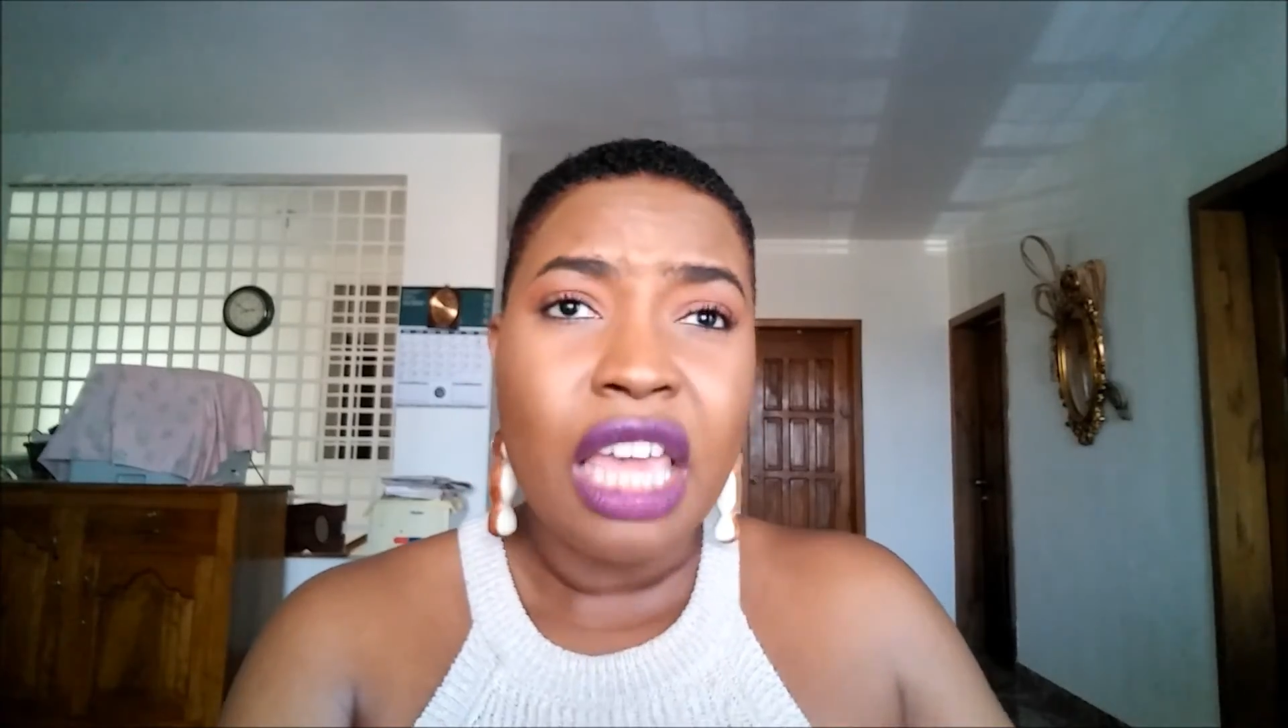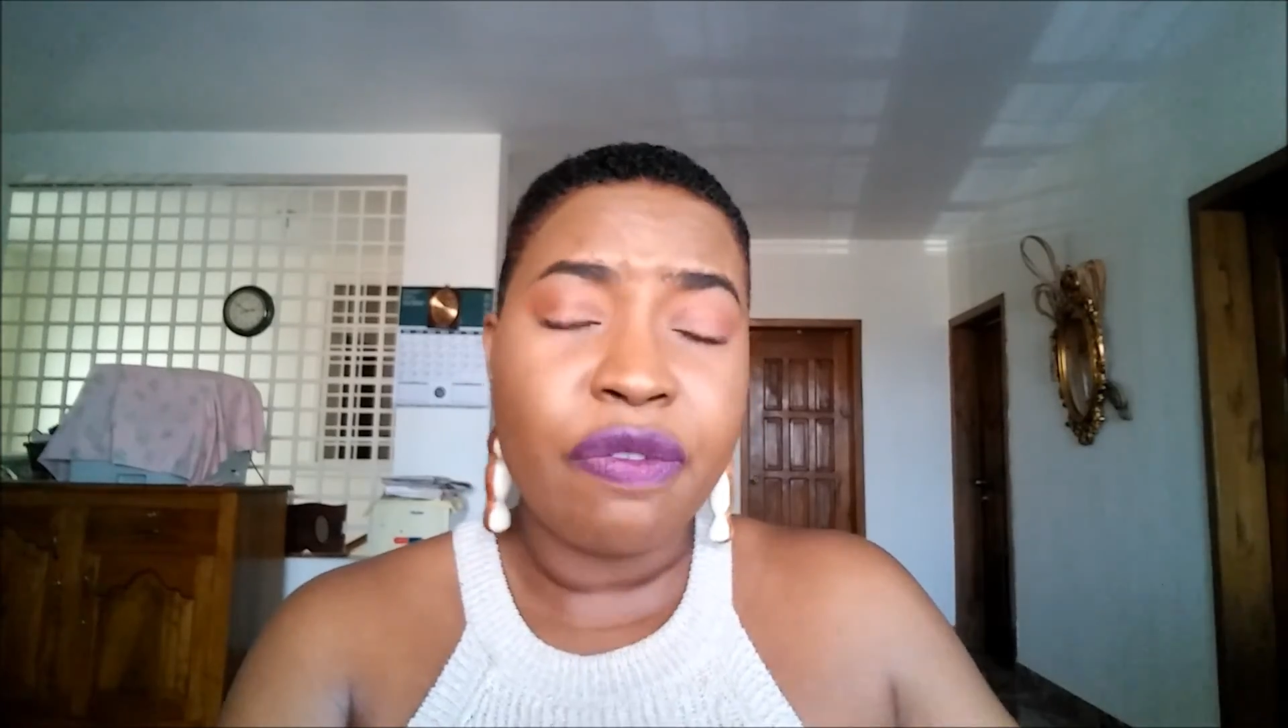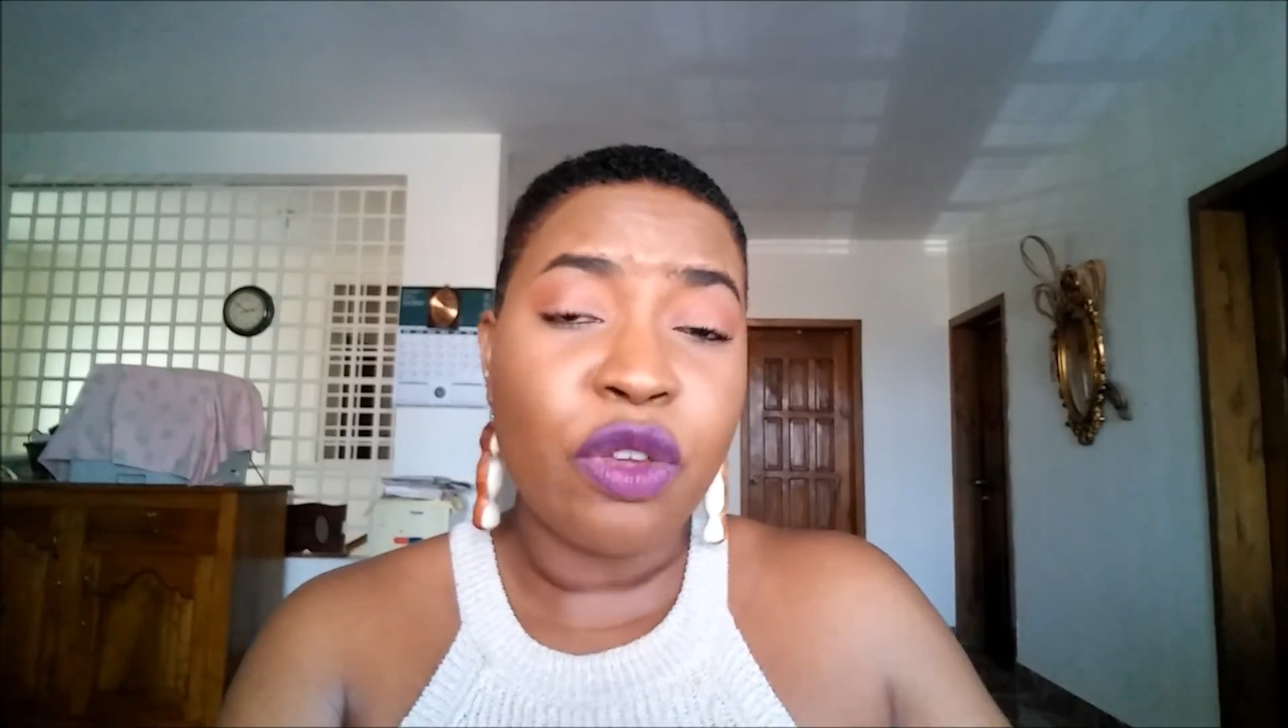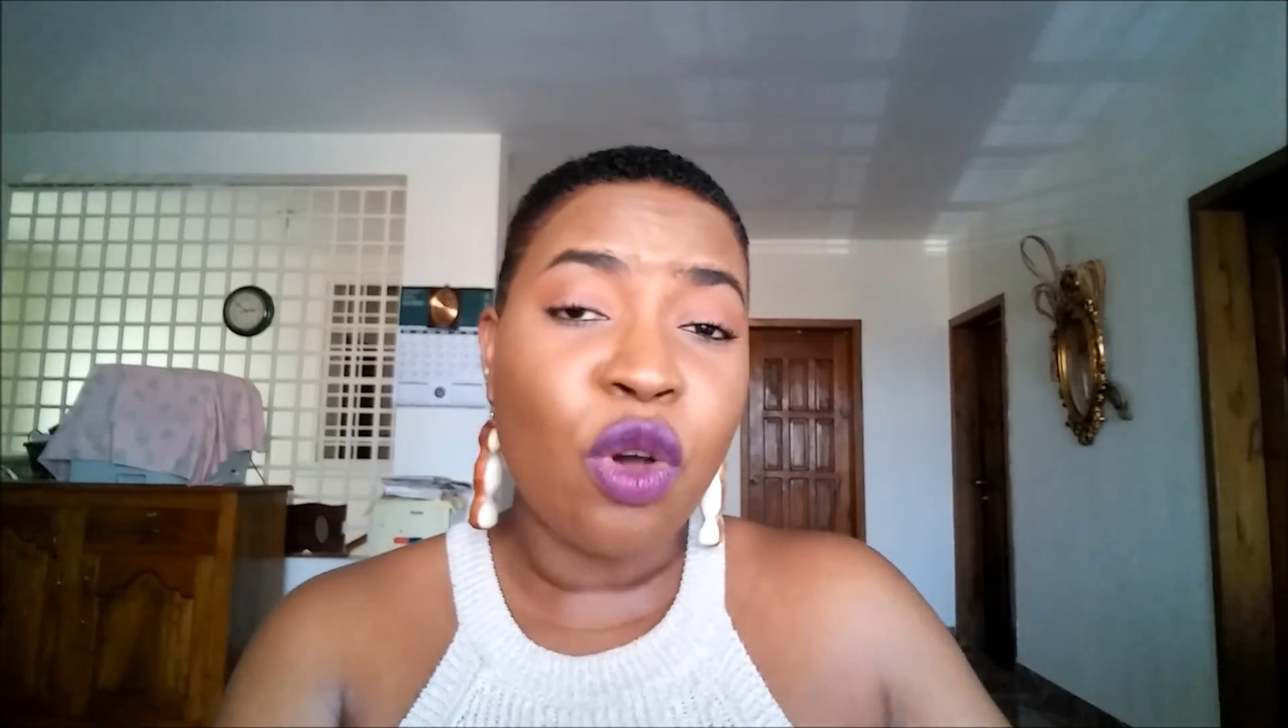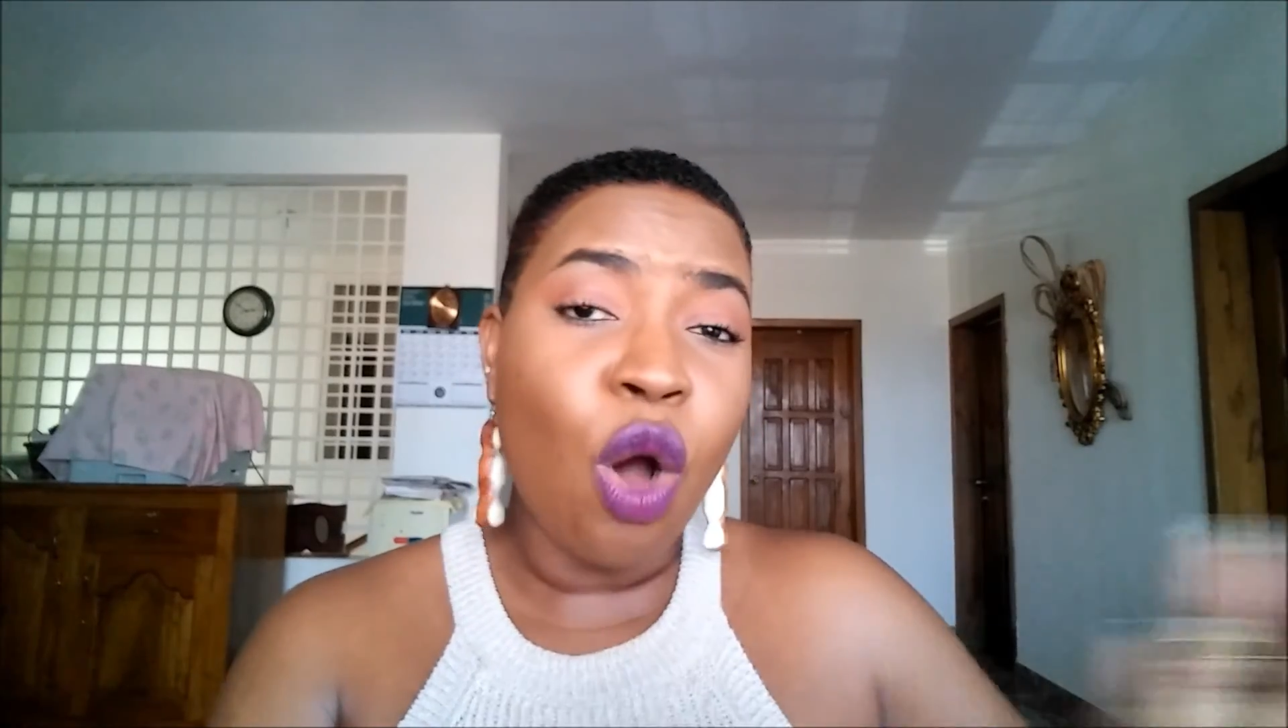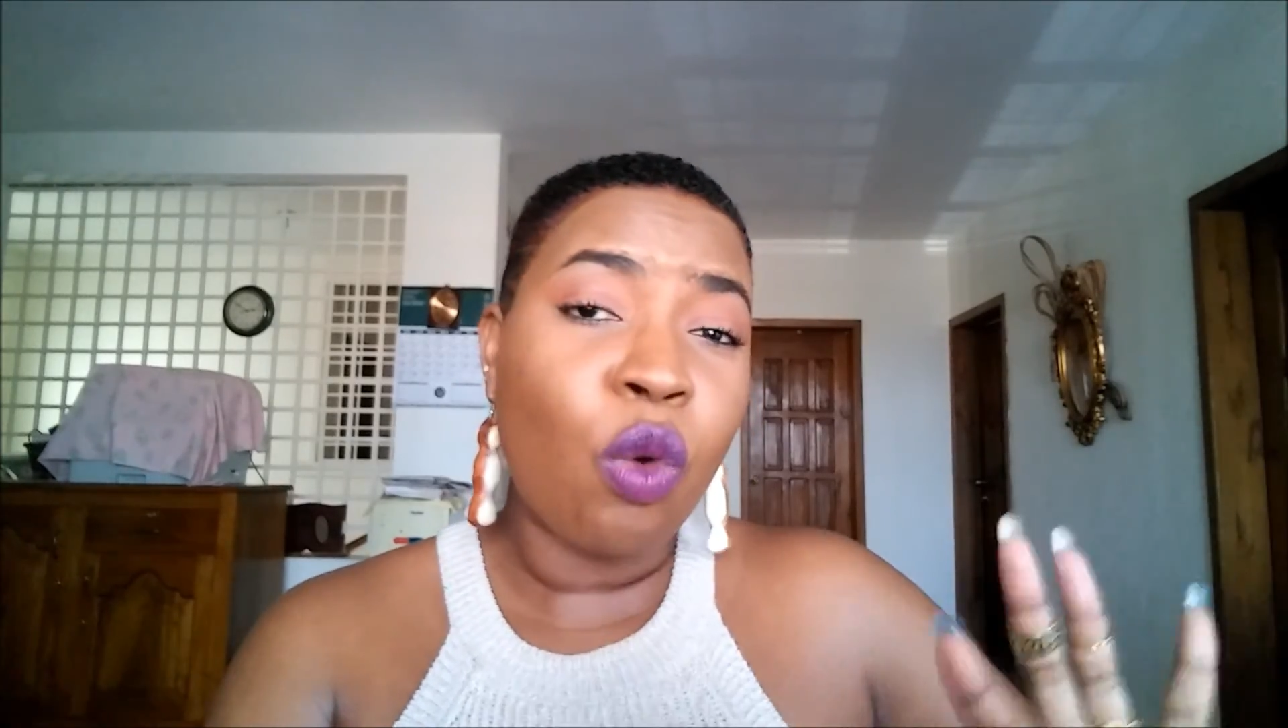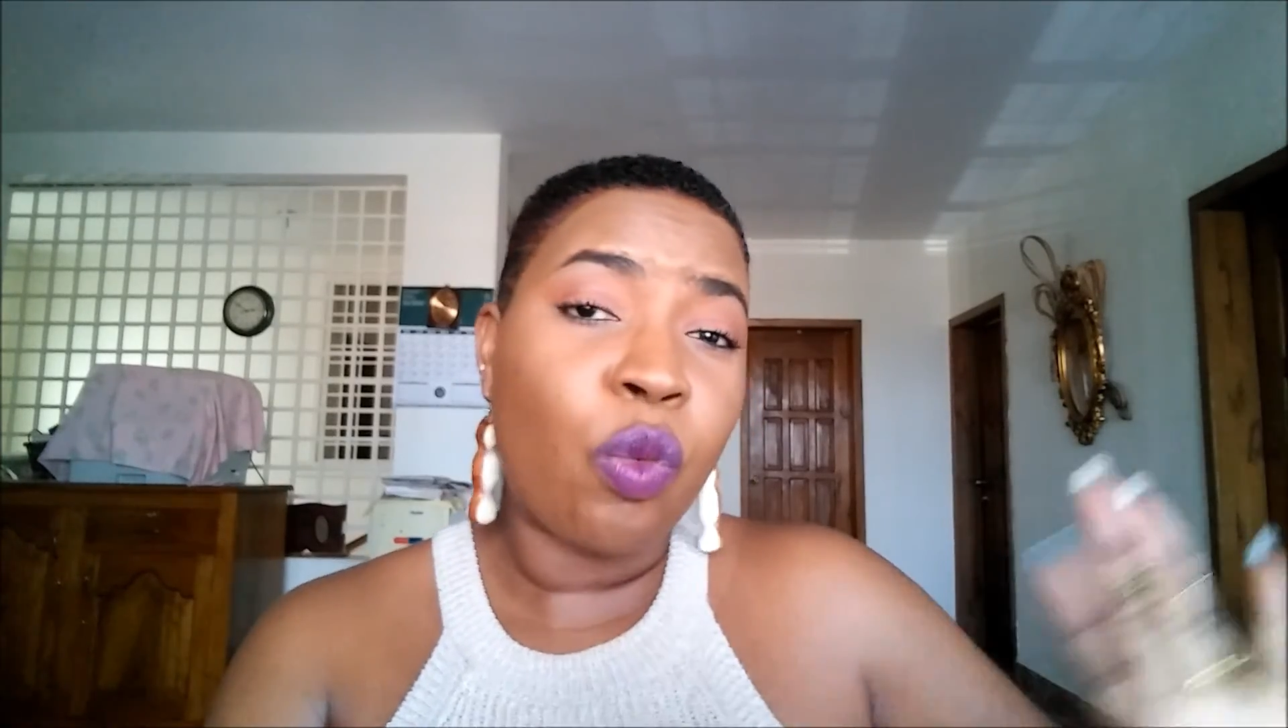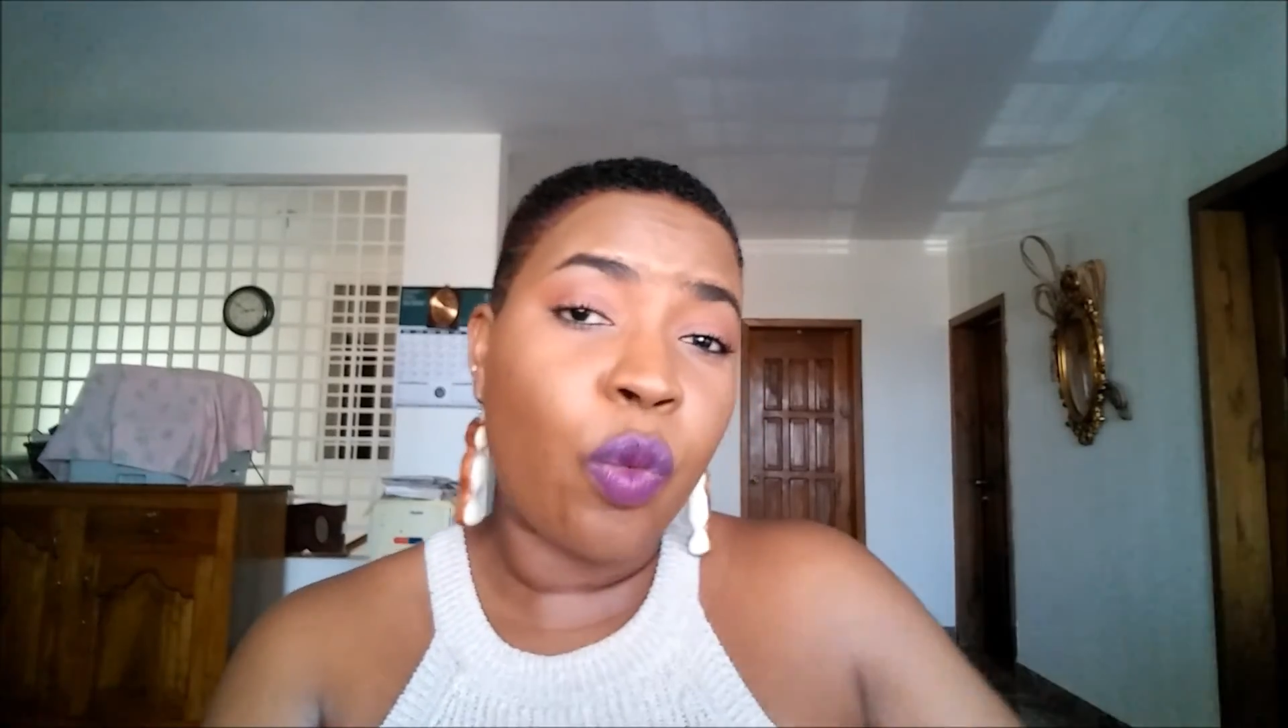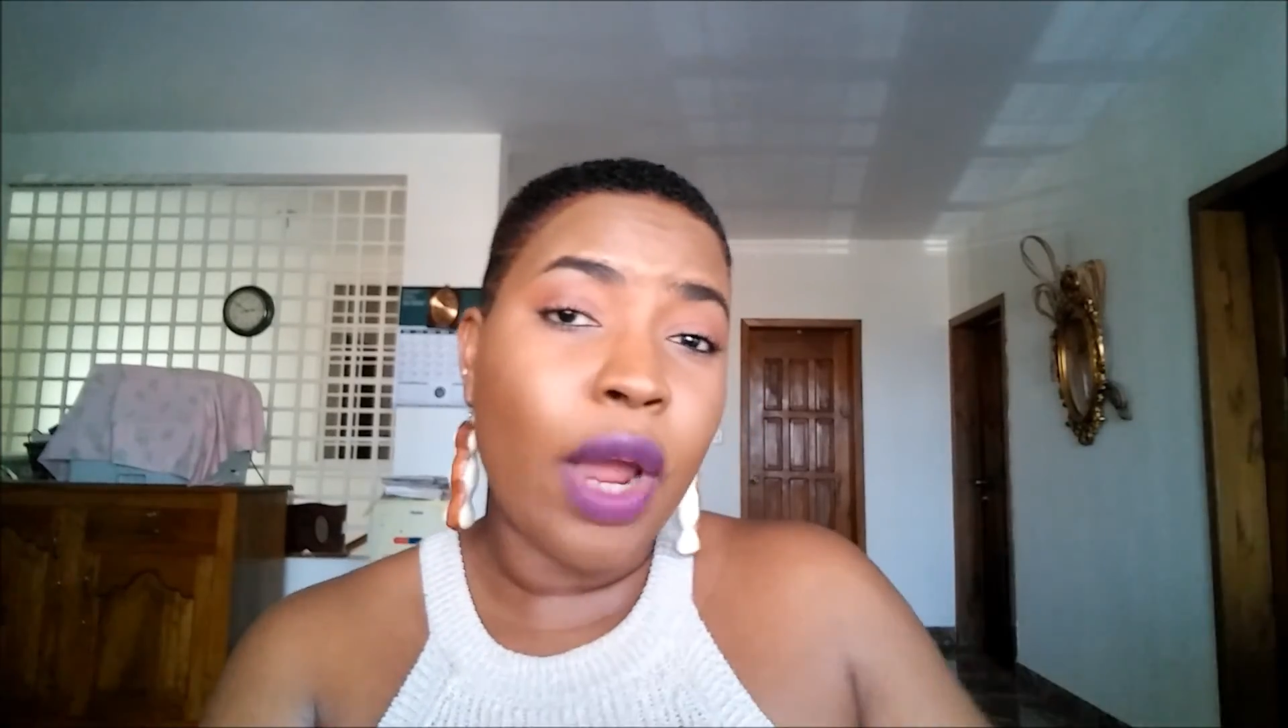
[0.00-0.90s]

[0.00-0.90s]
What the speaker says: if you go